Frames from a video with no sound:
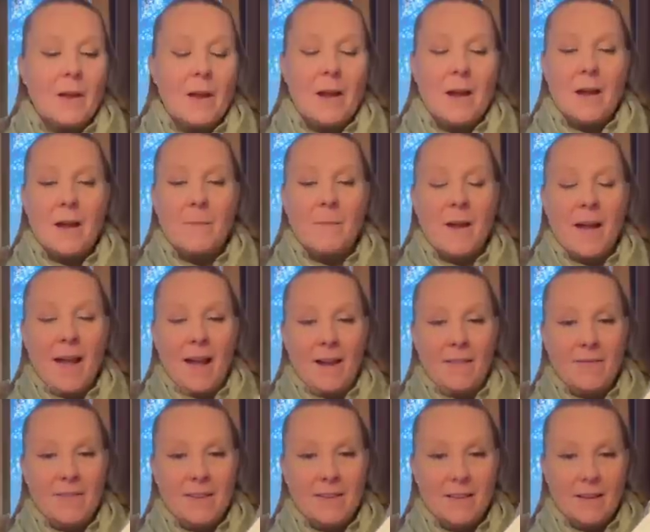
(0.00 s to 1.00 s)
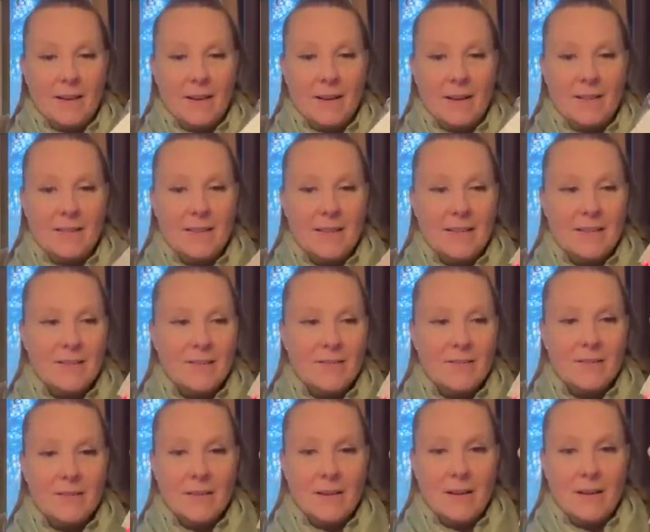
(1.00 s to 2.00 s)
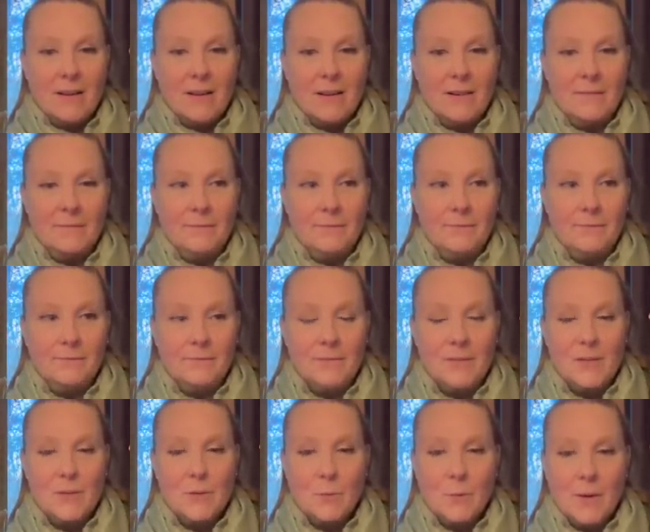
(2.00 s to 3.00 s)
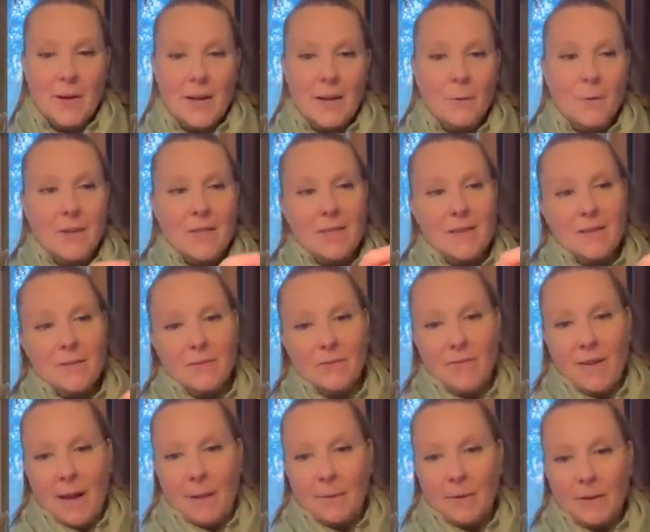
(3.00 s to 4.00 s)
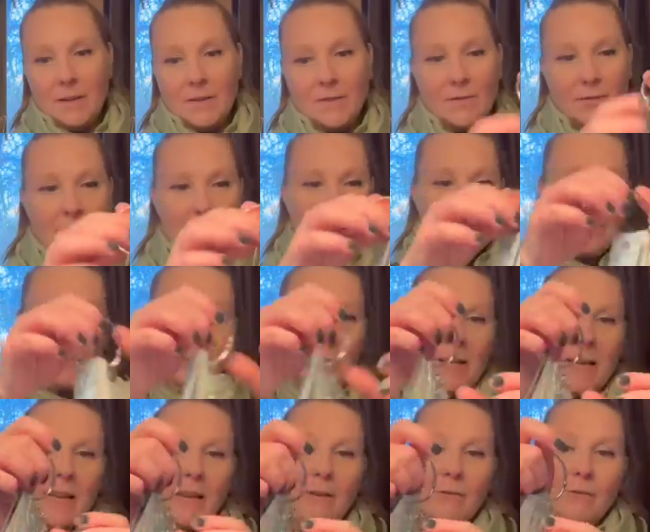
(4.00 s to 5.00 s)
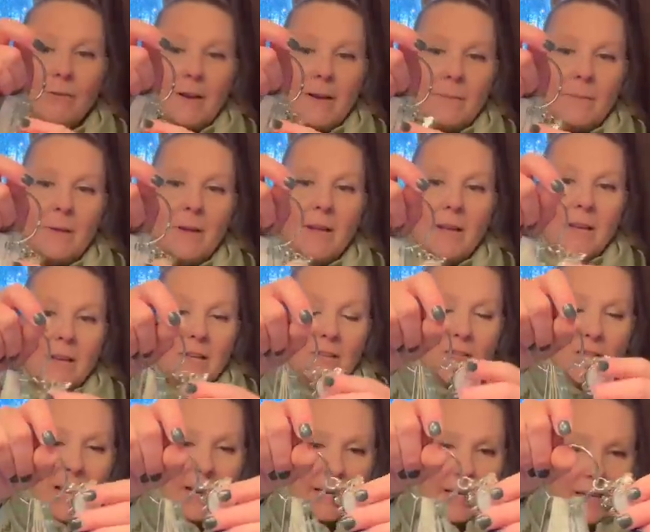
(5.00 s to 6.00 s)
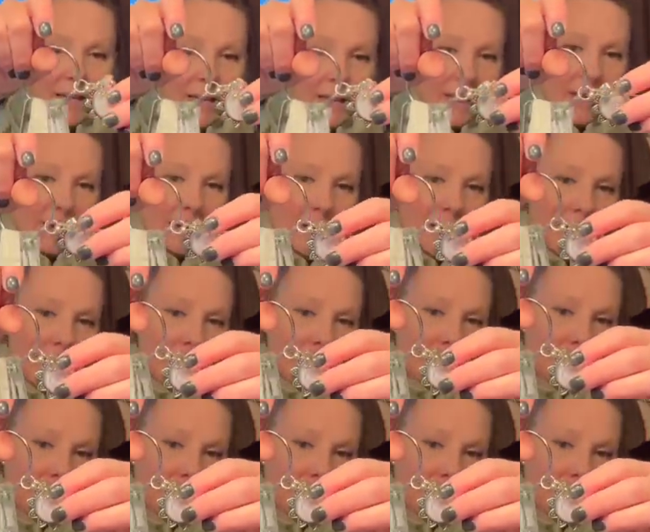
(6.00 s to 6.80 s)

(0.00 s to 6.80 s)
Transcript: I have this on this this ring with this fabulous floss bling from Jackie Beecher.